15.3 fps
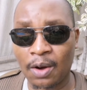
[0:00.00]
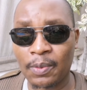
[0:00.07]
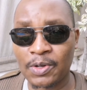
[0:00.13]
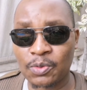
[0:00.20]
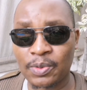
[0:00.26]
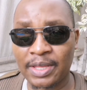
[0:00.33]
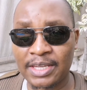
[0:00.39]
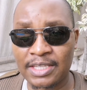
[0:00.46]

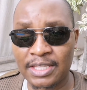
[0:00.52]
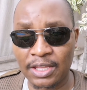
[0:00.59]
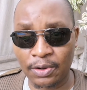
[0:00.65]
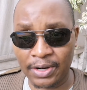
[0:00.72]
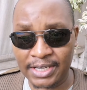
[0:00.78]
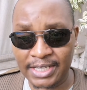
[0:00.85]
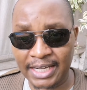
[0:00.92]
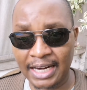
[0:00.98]
hours, whether it's
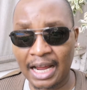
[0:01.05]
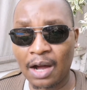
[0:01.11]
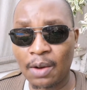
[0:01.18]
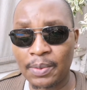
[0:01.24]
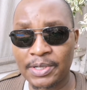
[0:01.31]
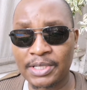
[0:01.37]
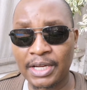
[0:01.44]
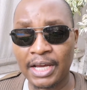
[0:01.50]
theoretical
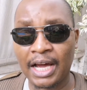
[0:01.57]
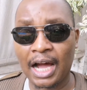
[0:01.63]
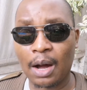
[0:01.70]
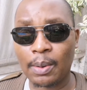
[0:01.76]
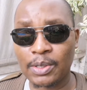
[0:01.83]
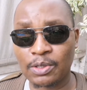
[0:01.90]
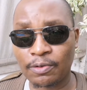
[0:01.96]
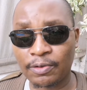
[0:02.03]
hours,
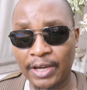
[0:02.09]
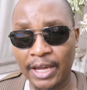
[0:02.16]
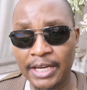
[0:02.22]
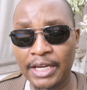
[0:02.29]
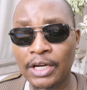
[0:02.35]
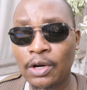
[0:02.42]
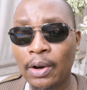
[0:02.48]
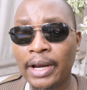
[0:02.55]
hours of
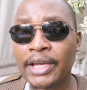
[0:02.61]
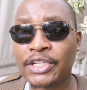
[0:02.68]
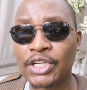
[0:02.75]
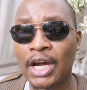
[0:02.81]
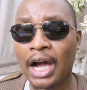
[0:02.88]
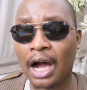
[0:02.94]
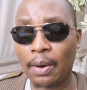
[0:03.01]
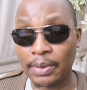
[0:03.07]
gaining knowledge,
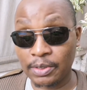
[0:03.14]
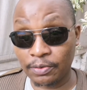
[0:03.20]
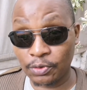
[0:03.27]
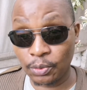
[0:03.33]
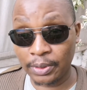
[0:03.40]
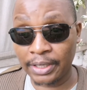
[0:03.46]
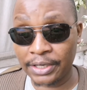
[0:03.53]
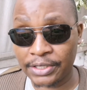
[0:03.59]
hours
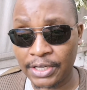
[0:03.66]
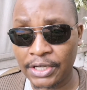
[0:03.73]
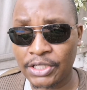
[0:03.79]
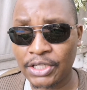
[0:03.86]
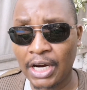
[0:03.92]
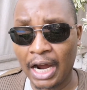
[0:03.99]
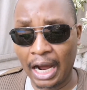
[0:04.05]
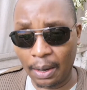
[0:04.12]
of doing
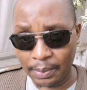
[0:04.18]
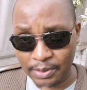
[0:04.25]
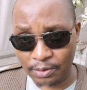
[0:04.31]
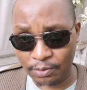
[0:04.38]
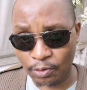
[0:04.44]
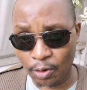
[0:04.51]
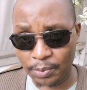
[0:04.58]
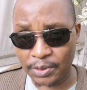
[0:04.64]
research, hours
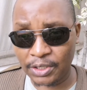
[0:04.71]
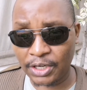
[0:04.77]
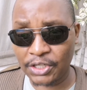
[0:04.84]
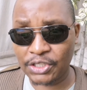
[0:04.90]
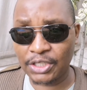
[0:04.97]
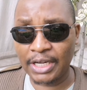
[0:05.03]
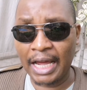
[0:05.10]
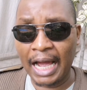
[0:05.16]
of
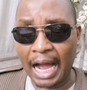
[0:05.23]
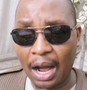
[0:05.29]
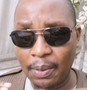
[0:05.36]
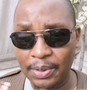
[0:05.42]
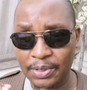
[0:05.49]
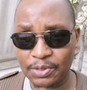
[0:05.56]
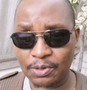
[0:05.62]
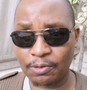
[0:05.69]
communication,
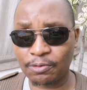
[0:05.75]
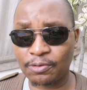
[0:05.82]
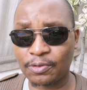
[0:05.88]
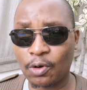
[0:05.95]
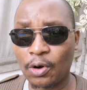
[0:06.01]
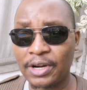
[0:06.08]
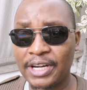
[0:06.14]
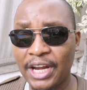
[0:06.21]
hours of
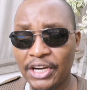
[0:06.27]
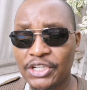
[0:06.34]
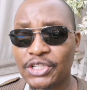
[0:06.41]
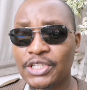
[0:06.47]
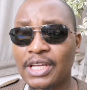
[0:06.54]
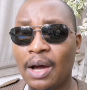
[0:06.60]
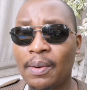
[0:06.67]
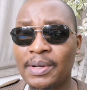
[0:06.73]

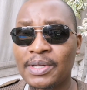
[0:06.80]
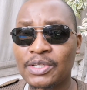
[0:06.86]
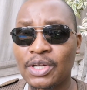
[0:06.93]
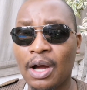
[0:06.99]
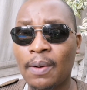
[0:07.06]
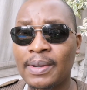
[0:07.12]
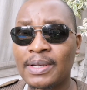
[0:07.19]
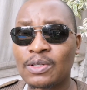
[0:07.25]
connections,
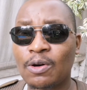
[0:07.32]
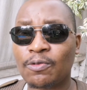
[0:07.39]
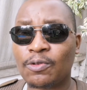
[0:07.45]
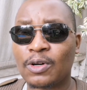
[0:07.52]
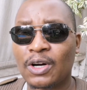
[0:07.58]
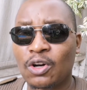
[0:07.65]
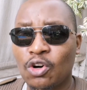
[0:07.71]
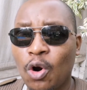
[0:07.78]
hours
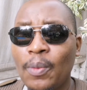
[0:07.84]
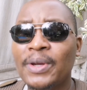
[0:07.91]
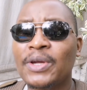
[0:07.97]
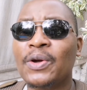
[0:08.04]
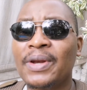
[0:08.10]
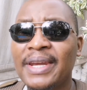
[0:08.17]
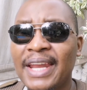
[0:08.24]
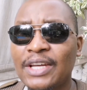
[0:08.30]
of growing
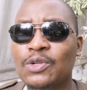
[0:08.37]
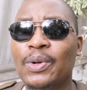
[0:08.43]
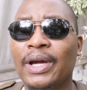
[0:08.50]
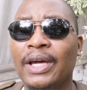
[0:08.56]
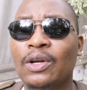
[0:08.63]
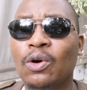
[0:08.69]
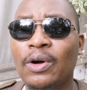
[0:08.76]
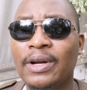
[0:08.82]
your
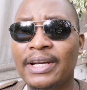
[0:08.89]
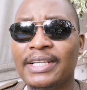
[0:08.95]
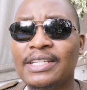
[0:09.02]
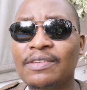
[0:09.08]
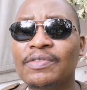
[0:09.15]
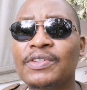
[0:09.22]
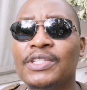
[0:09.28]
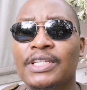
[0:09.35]
network and
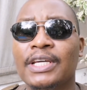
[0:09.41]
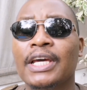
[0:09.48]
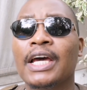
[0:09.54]
connectivity.